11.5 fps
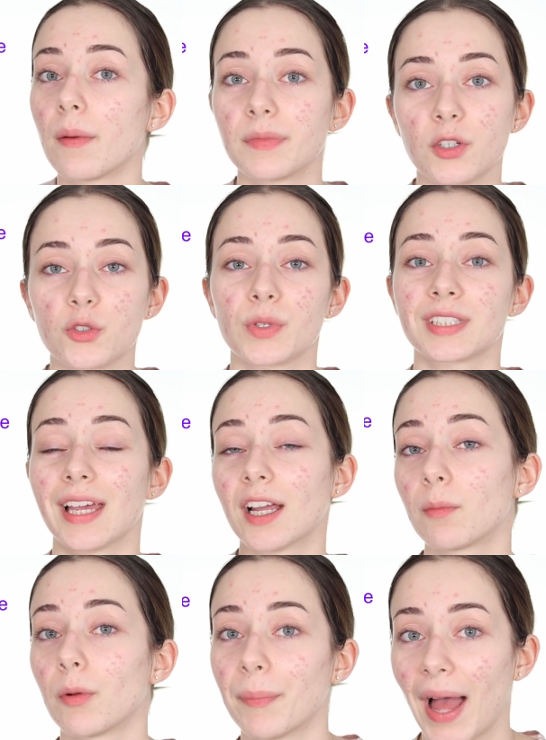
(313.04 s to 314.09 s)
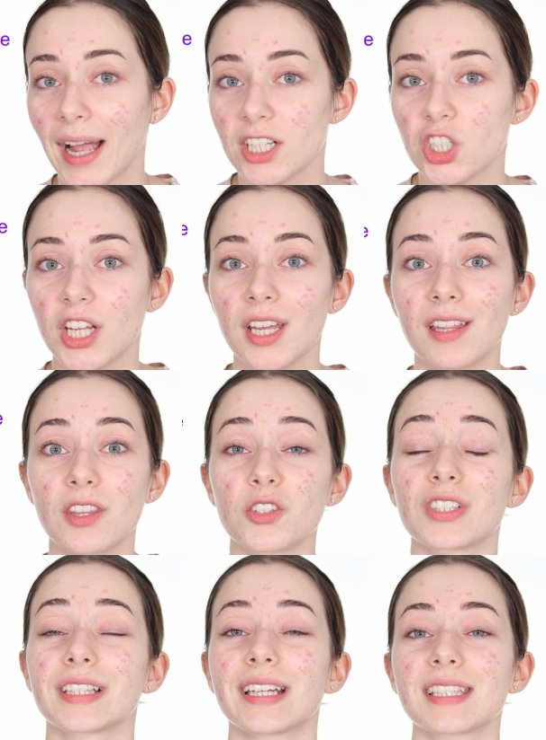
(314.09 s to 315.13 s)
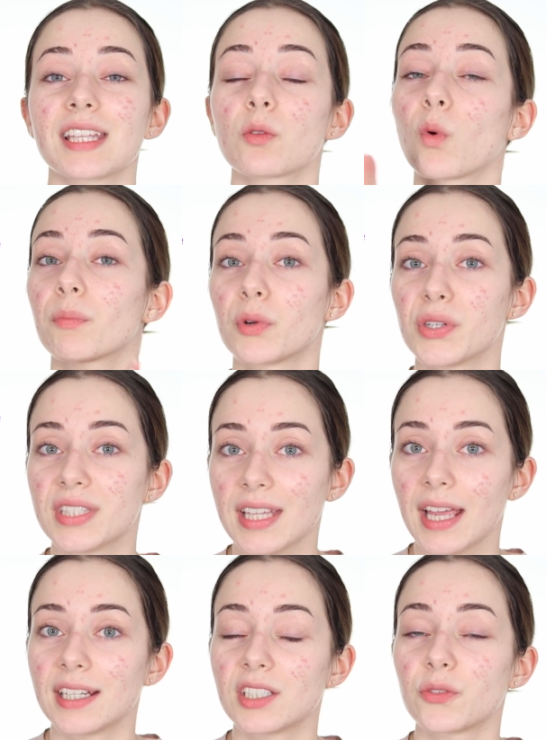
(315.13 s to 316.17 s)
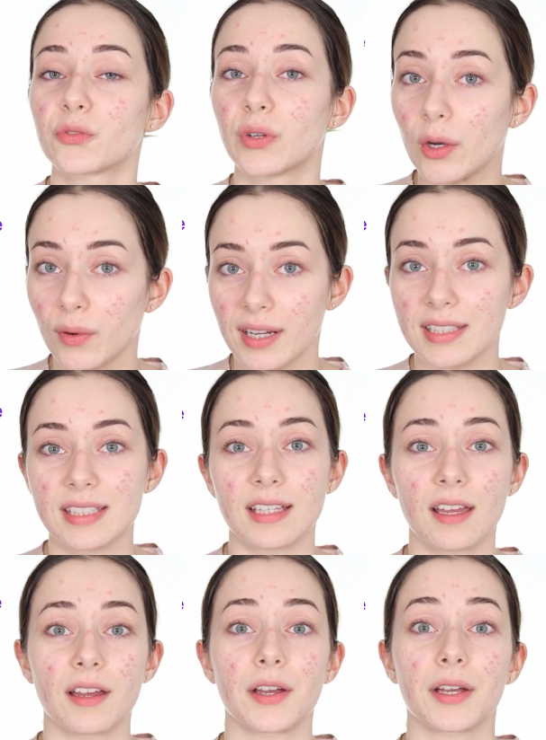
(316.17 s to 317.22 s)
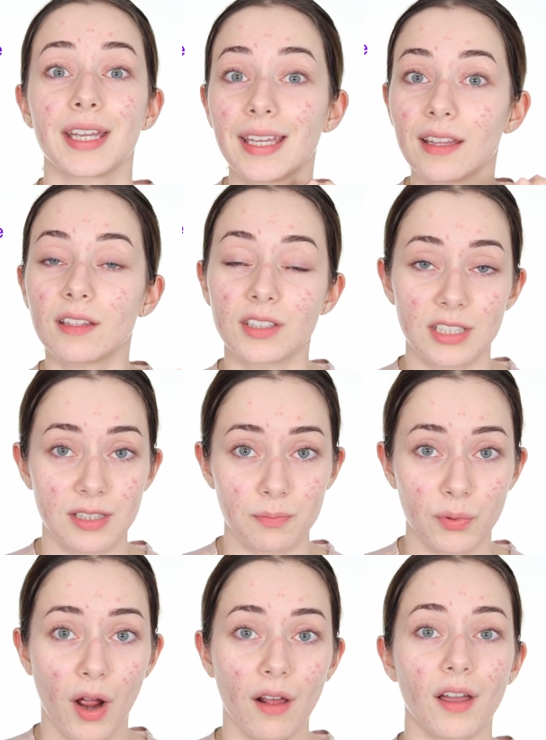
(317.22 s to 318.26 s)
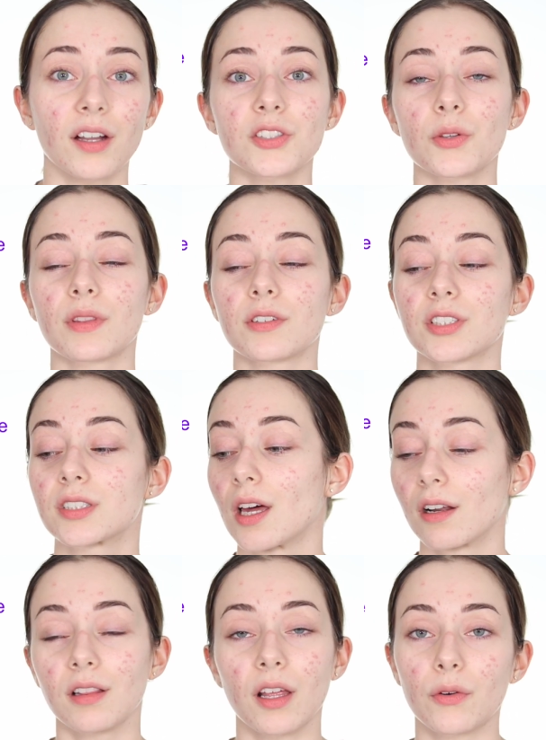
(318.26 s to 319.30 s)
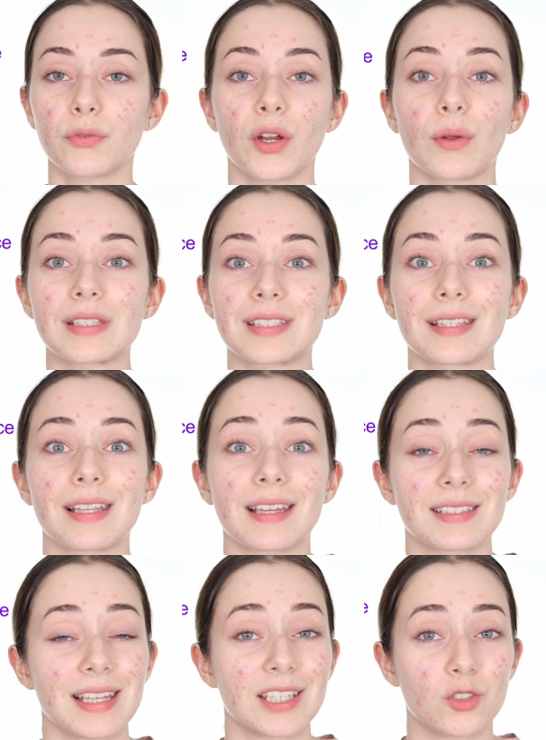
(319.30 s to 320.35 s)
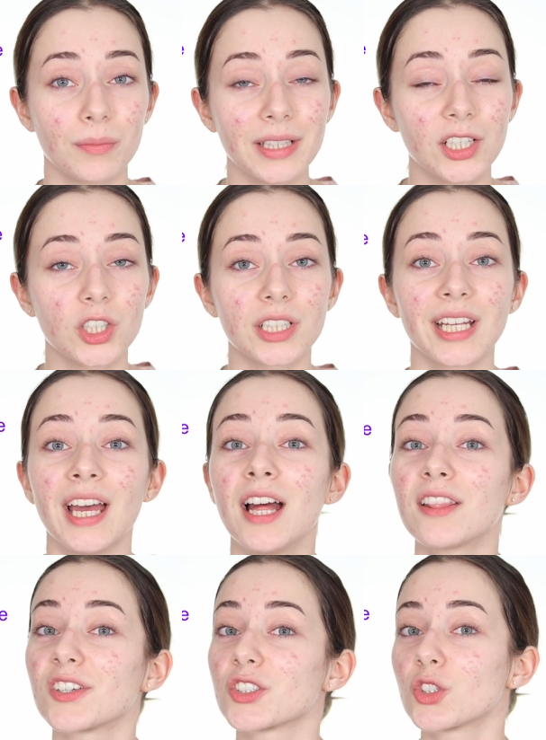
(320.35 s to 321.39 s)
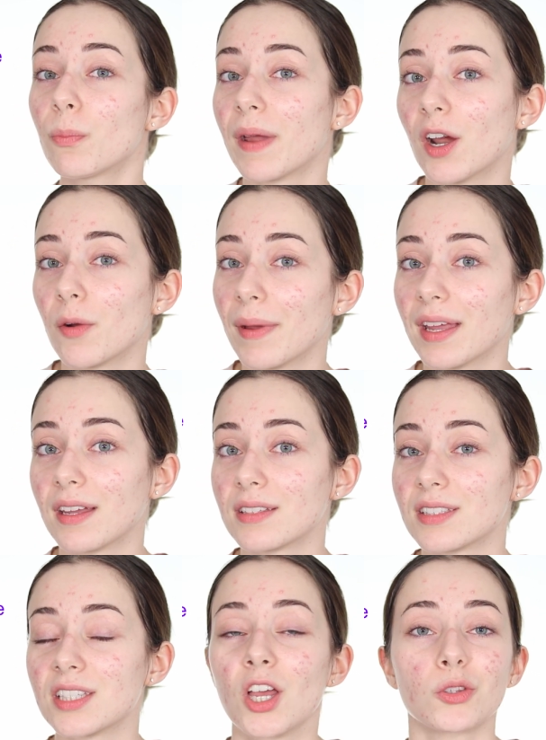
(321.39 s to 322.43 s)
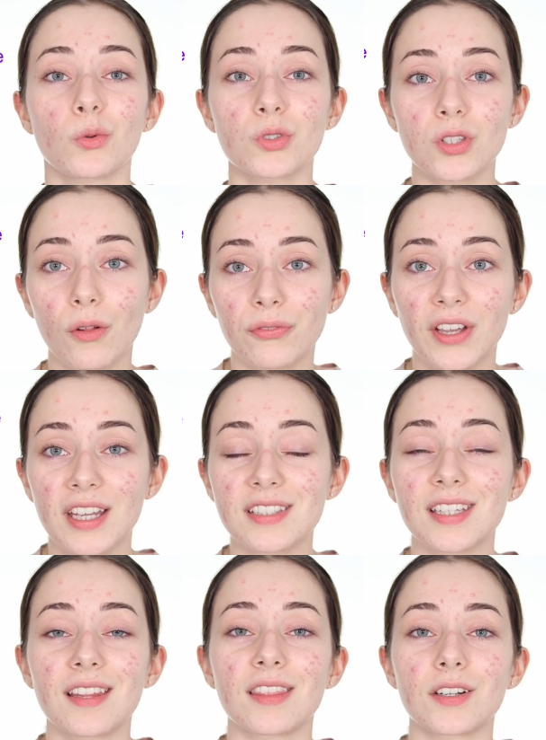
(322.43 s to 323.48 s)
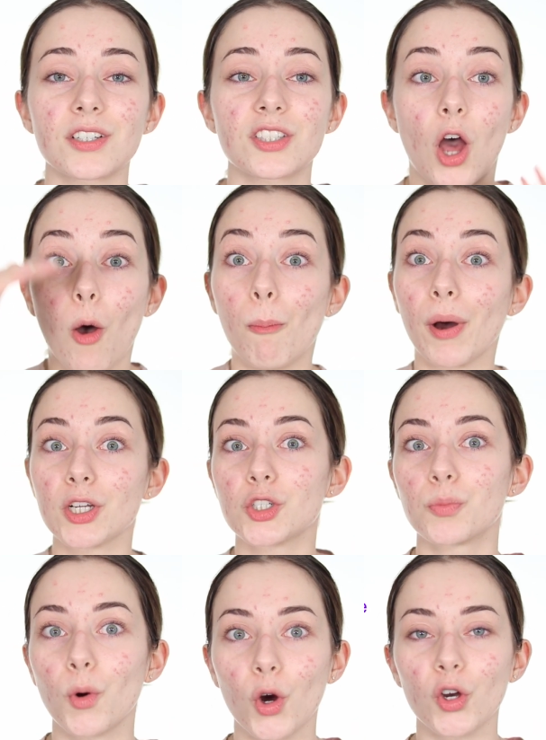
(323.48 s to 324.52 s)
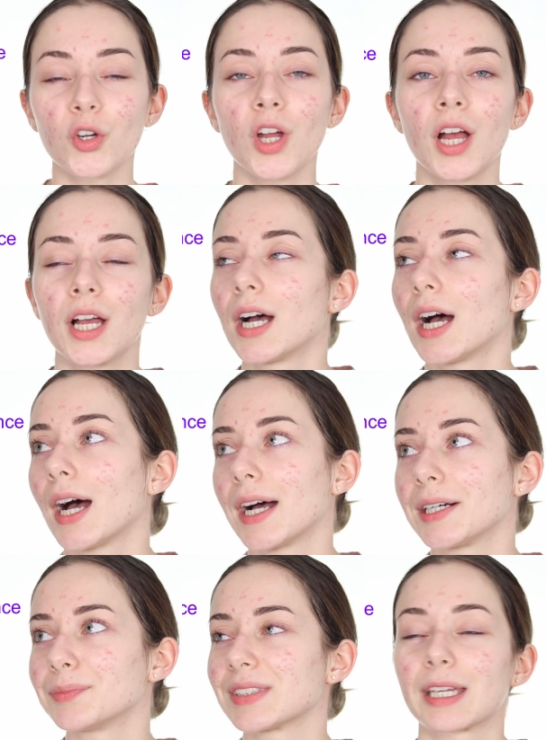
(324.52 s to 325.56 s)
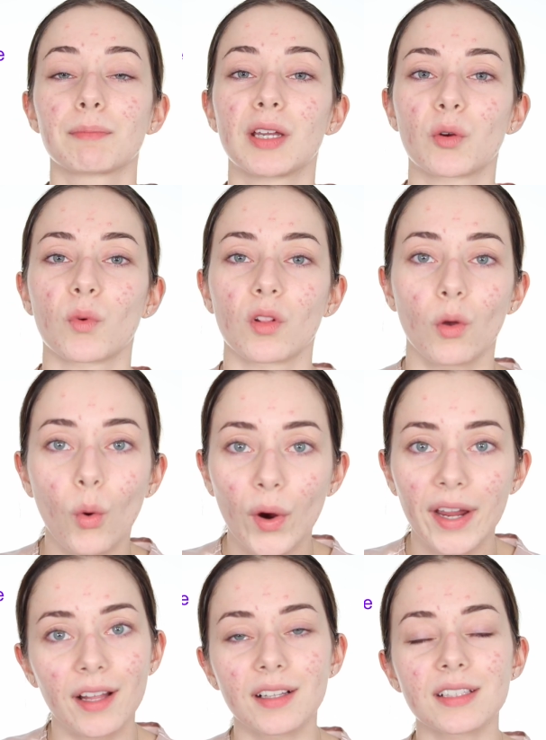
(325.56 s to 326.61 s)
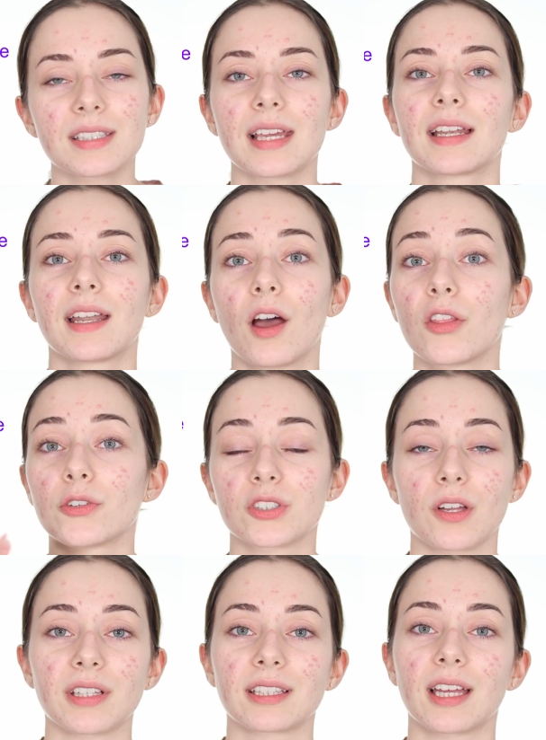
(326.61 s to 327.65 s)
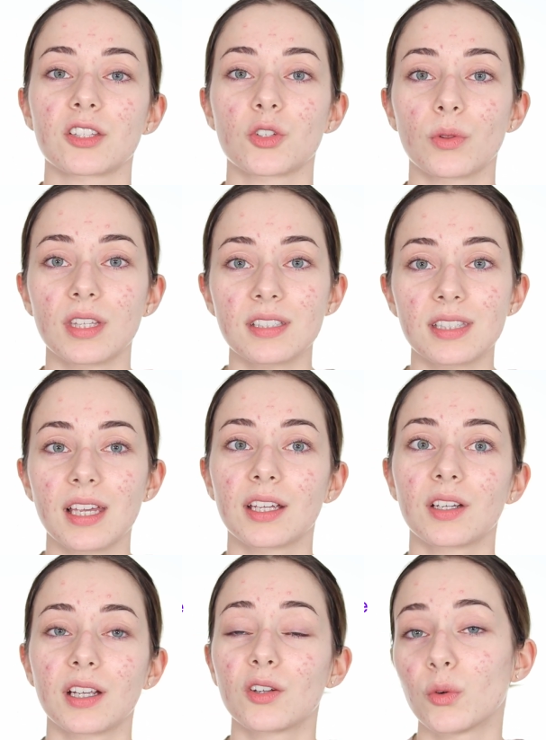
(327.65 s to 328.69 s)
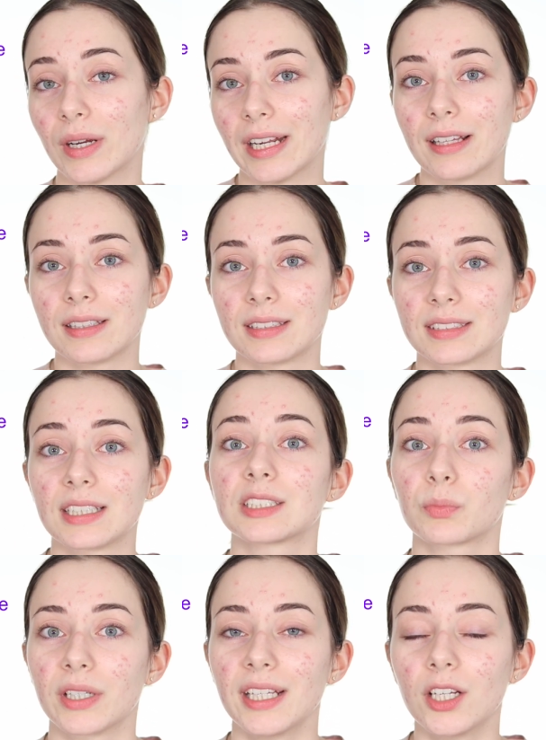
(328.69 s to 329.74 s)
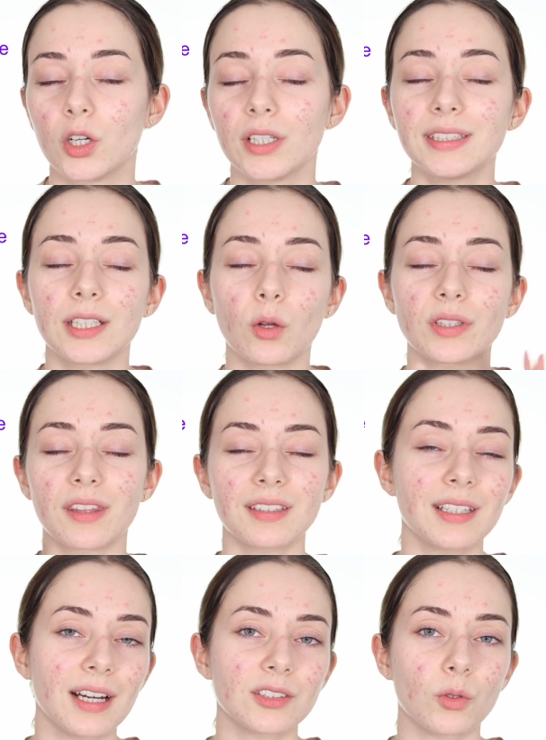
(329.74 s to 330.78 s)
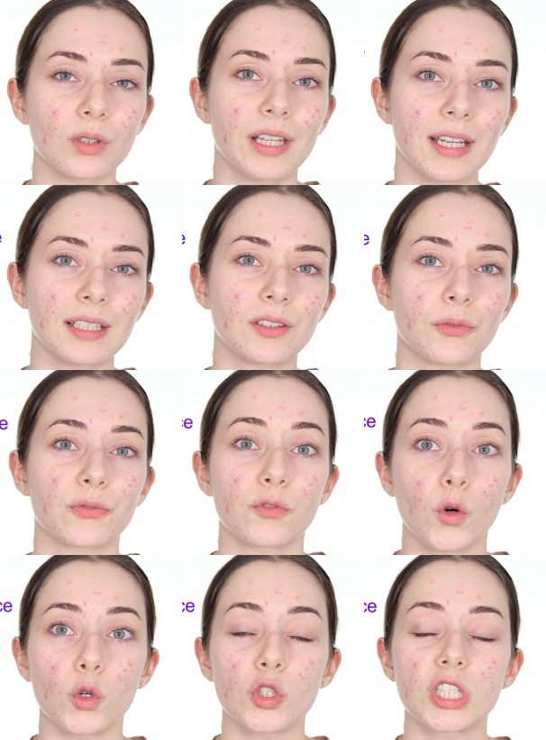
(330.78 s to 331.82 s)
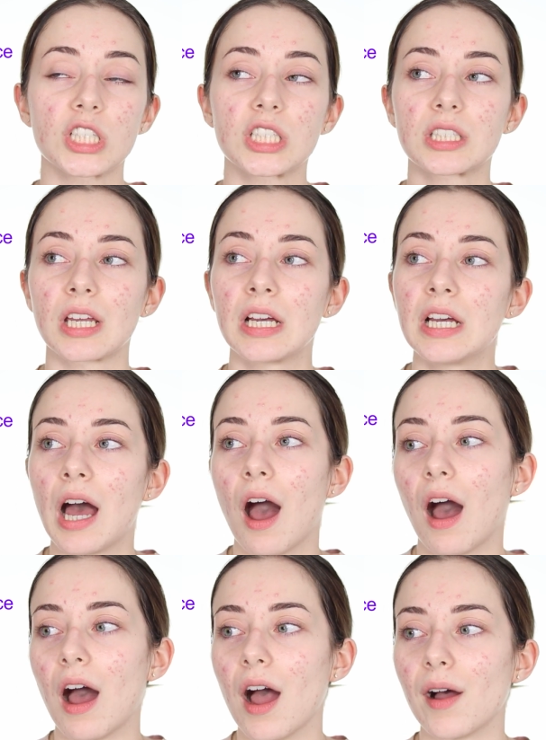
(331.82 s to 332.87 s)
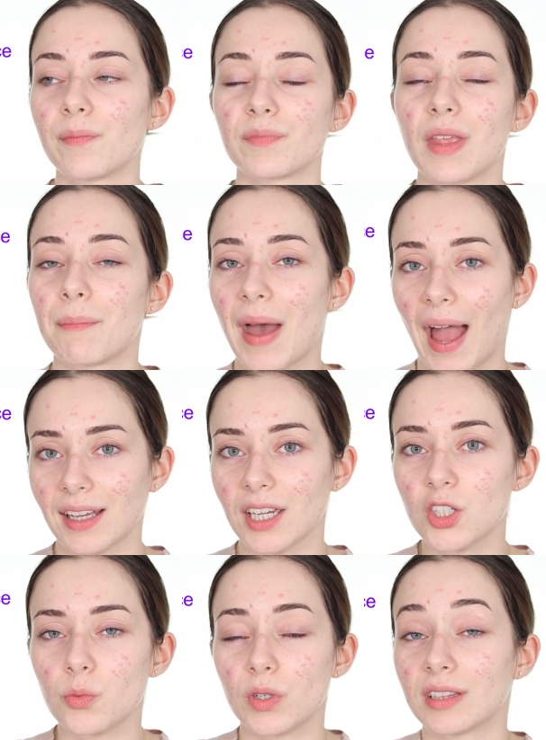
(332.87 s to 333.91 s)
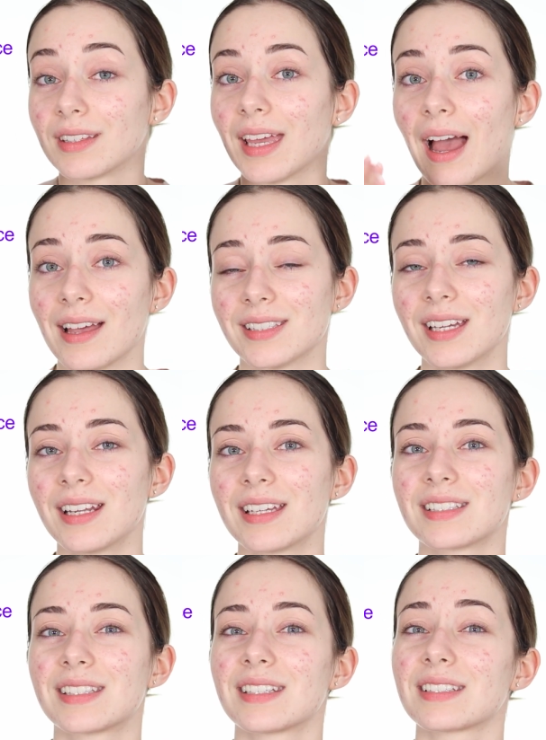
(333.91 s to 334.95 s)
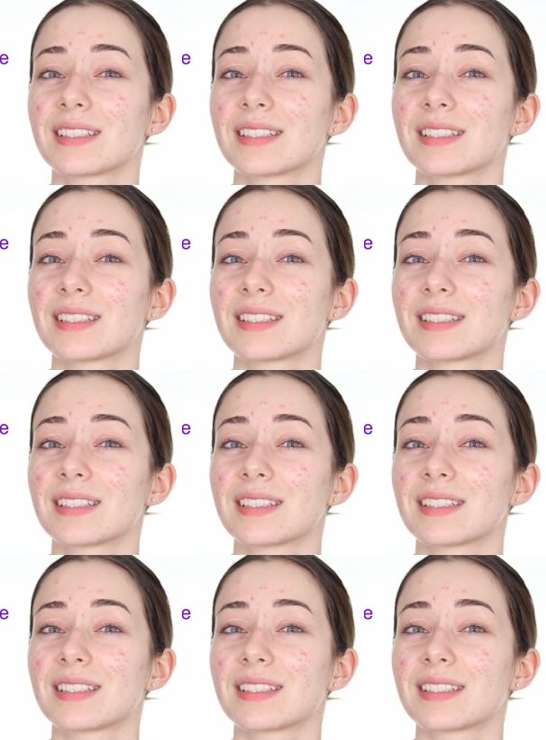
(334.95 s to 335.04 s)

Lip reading: there's recyclable packaging, there's less than 1% fragrance in this product, so there's not a lot of fragrance, so that's extremely good. There's no parabens, no sulfates, and there's a bunch more like mineral oils and other stuff like that. So this ingredient list is pretty good. The only thing that I don't like in the first package with the acid is